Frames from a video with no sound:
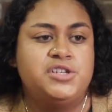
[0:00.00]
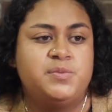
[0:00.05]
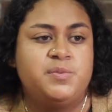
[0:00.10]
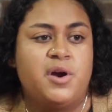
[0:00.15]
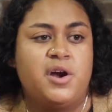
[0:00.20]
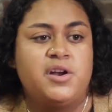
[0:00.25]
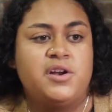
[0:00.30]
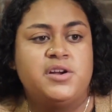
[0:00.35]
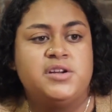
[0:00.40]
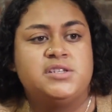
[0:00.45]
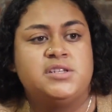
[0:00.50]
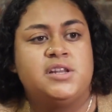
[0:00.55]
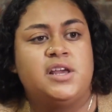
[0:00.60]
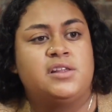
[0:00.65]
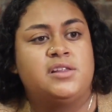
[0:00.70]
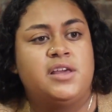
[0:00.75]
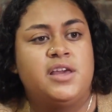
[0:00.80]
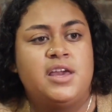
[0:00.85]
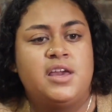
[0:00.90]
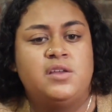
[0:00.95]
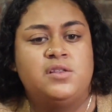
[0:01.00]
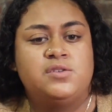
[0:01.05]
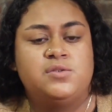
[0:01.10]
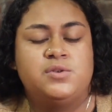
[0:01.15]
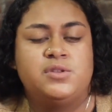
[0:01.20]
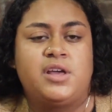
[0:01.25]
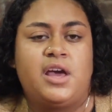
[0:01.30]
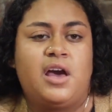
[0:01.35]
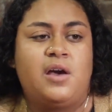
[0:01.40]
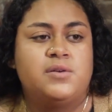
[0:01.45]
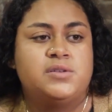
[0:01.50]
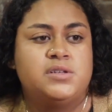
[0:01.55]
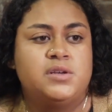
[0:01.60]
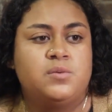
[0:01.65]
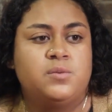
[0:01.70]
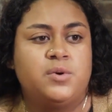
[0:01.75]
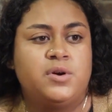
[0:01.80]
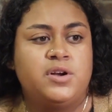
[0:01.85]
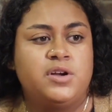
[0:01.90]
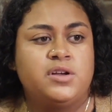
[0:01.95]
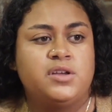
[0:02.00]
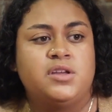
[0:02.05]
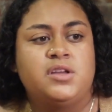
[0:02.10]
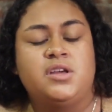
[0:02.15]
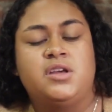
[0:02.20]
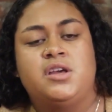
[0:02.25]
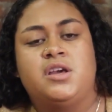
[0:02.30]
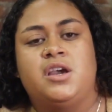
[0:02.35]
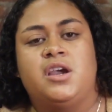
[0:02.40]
partners in LA doing the housing work. Yeah.